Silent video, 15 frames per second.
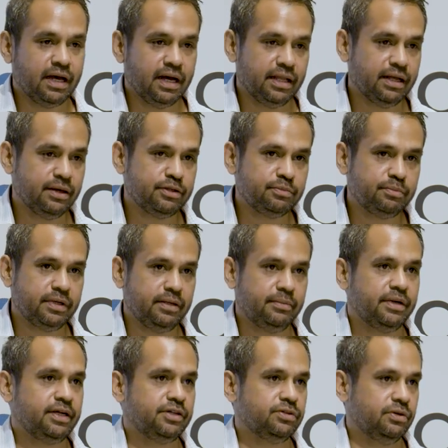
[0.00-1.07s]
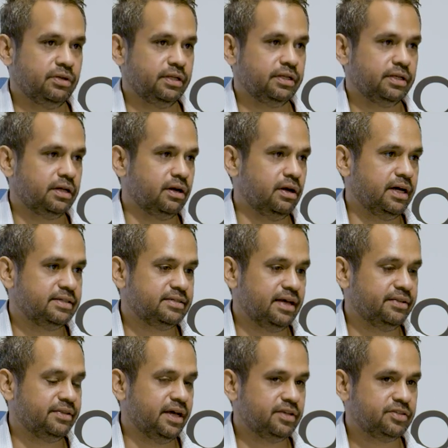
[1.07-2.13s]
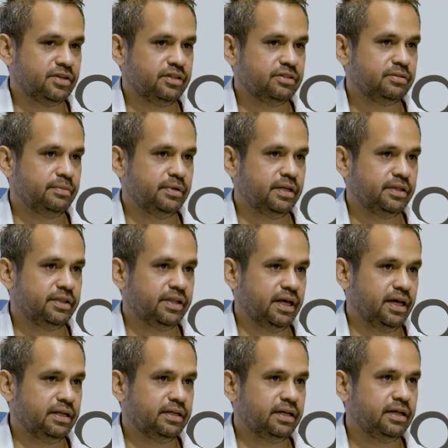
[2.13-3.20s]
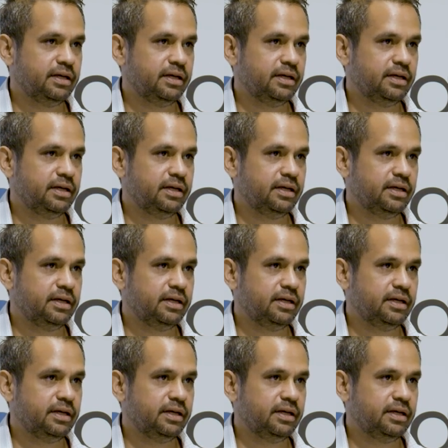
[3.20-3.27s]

And that was pretty much all of the guys had that sentiment that